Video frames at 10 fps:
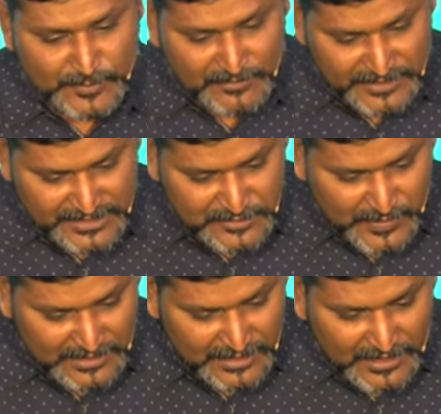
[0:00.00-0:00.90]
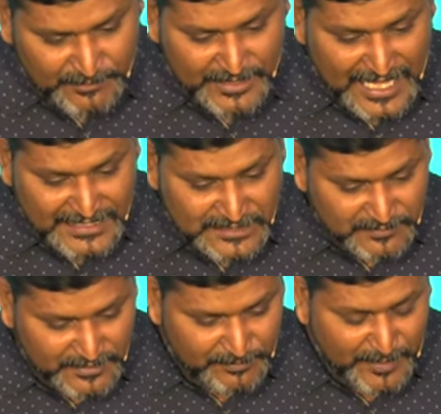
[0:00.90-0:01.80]
chapter 1 verses 12. But
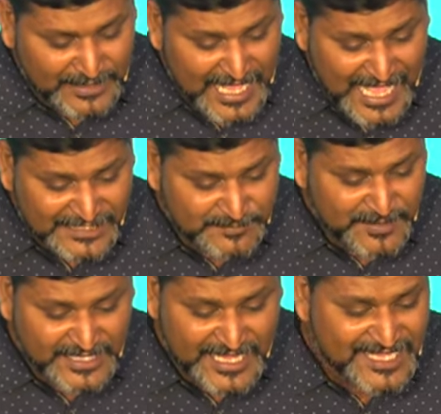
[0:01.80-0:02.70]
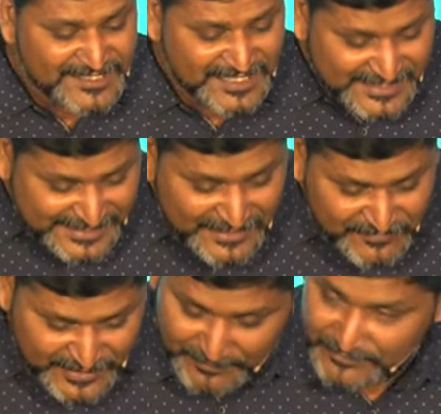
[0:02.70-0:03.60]
as, but as many as
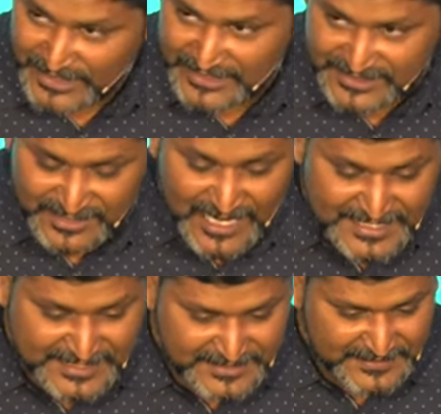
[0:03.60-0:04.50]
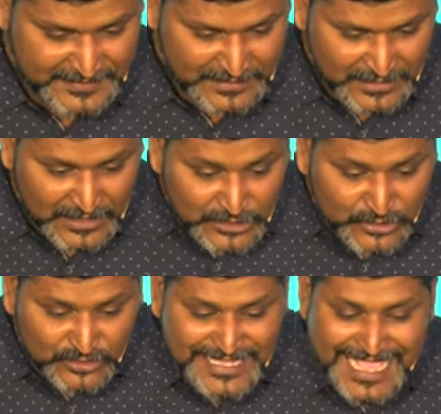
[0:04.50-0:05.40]
received him, that is Christ,
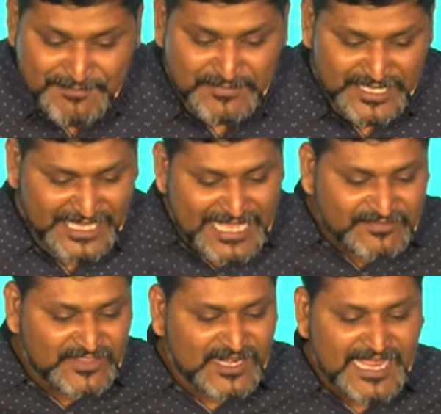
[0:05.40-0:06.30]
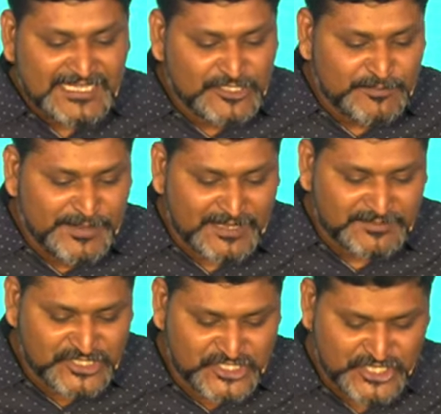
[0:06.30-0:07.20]
to them he gave the right to
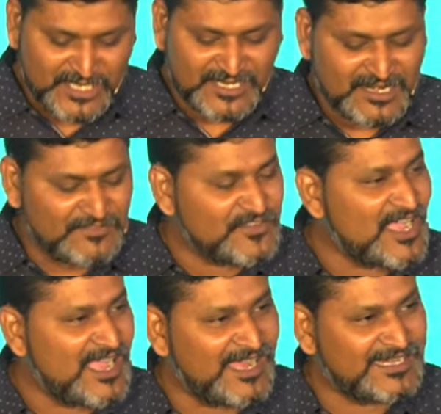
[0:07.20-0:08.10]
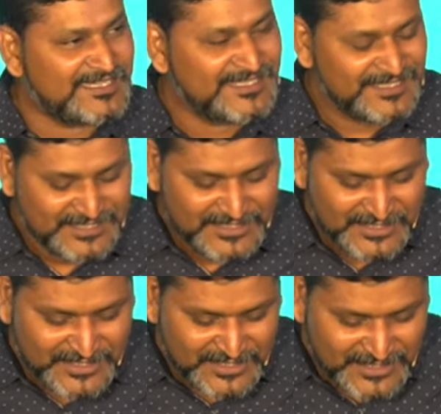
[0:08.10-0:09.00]
become the children of God
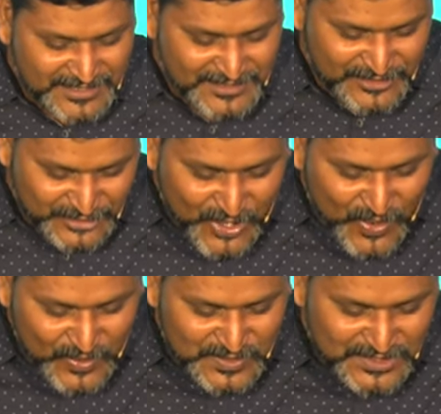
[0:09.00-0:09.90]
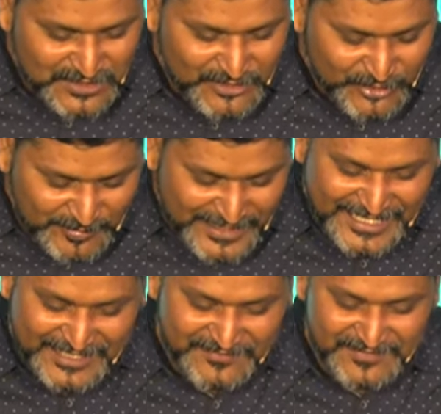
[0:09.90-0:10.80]
to those who
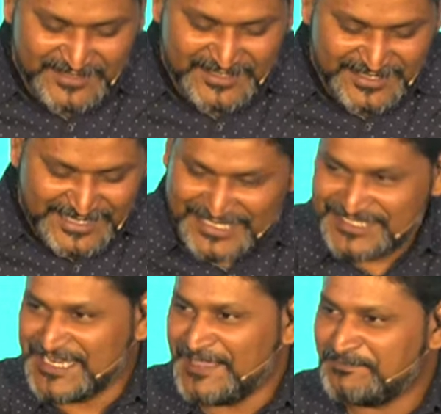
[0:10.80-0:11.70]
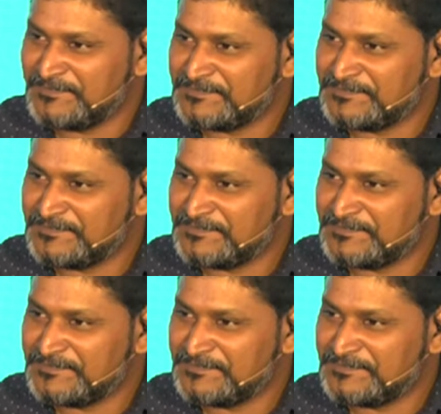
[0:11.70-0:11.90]
believe in his